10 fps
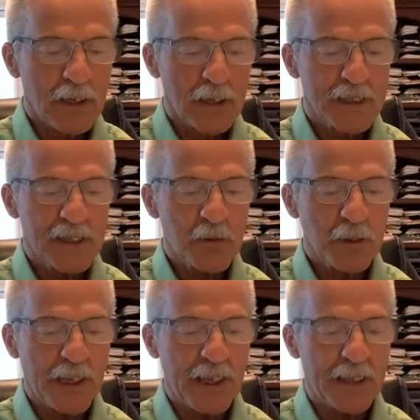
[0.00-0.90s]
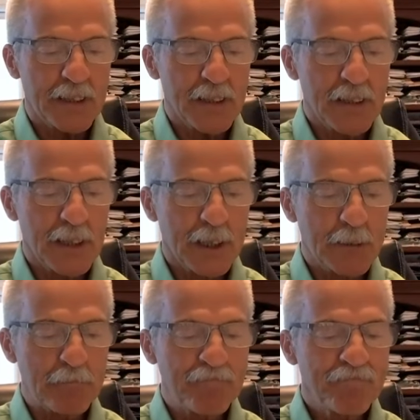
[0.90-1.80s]
let's read
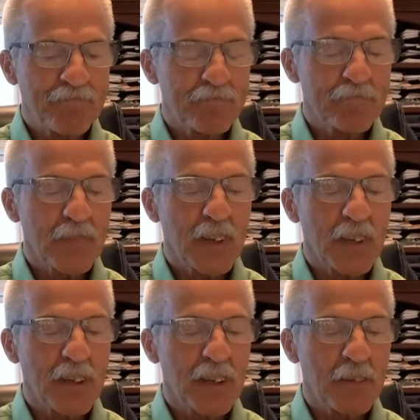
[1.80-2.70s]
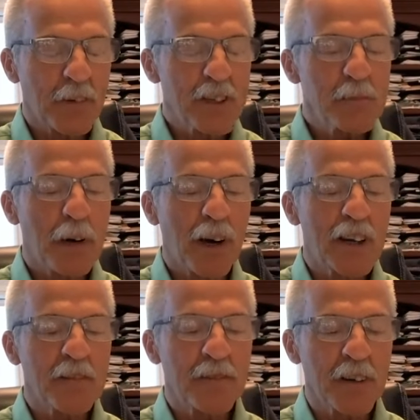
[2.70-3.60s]
um, the first
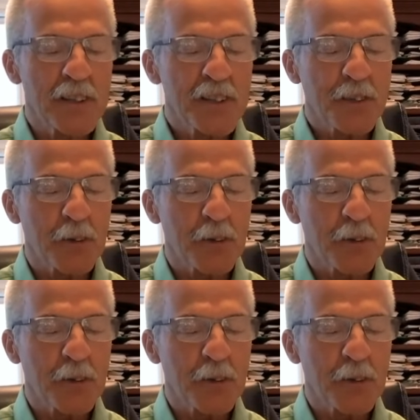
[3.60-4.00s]
part of verse